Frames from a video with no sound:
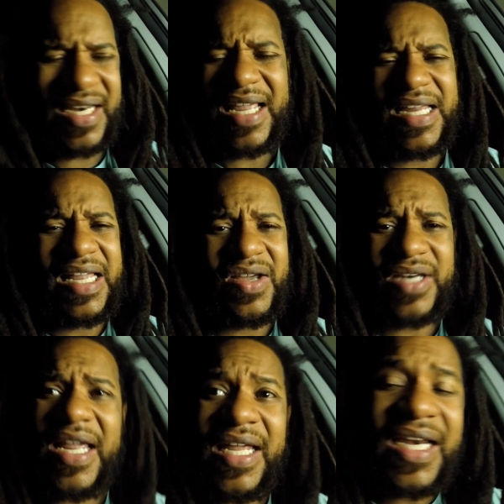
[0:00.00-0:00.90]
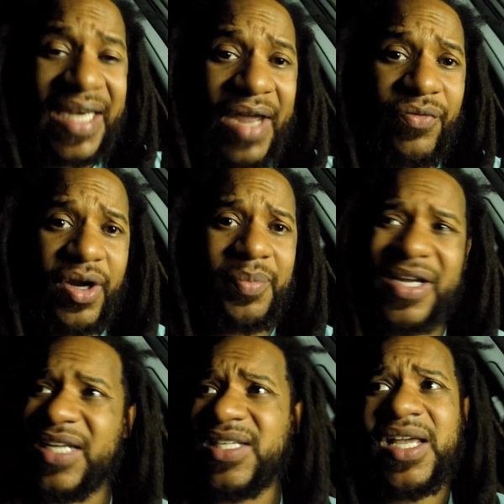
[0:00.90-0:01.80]
They need a light rail,
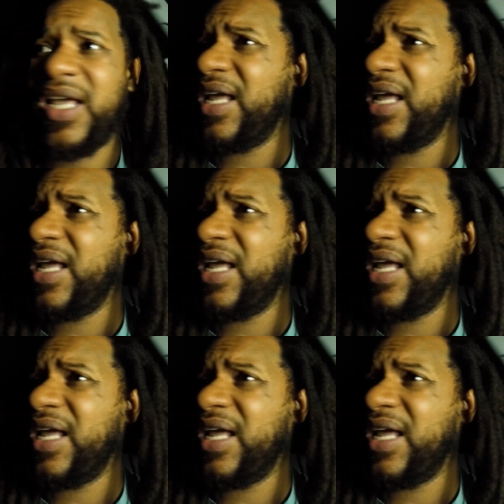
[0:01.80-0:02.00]
because